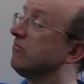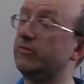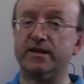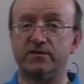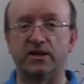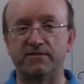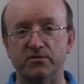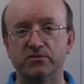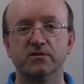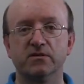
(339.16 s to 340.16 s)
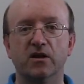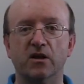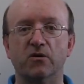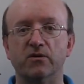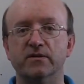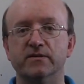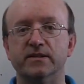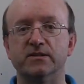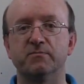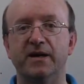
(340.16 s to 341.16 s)
when it travels along
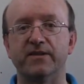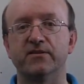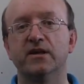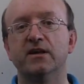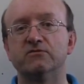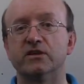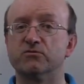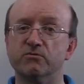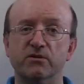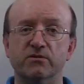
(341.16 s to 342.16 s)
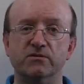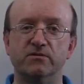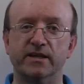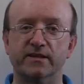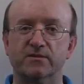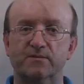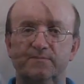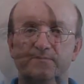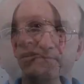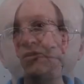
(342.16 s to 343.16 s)
this path. So that's what we're going to do next.
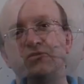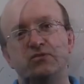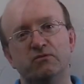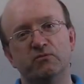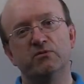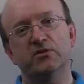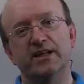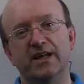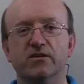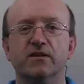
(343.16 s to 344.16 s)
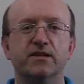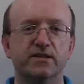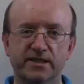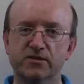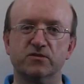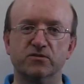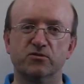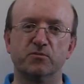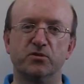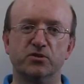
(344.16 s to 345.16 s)
We want to calculate the distance
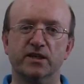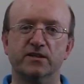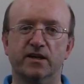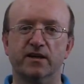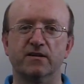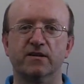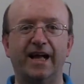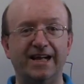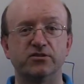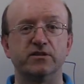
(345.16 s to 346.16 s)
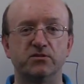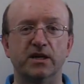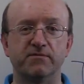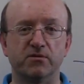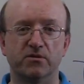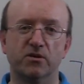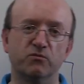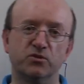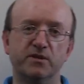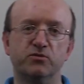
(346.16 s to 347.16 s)
the projectile actually travelled,
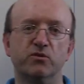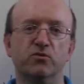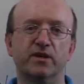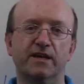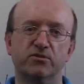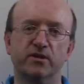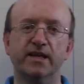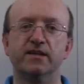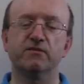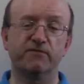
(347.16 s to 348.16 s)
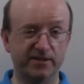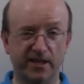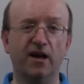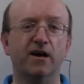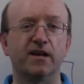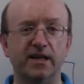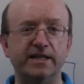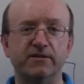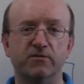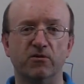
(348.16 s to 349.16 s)
which means we're going to have to find the arc
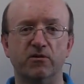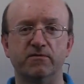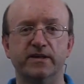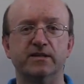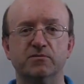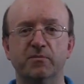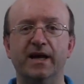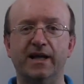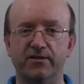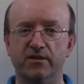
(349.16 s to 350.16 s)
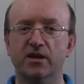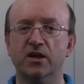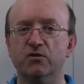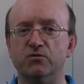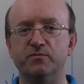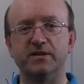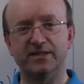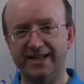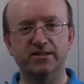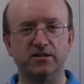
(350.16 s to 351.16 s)
length of its path, which means
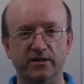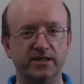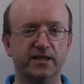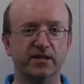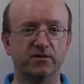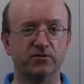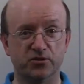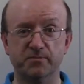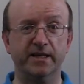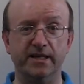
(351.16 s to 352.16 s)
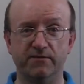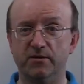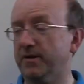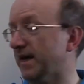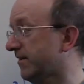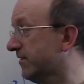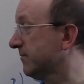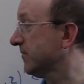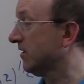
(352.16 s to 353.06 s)
integrating the speed of the path,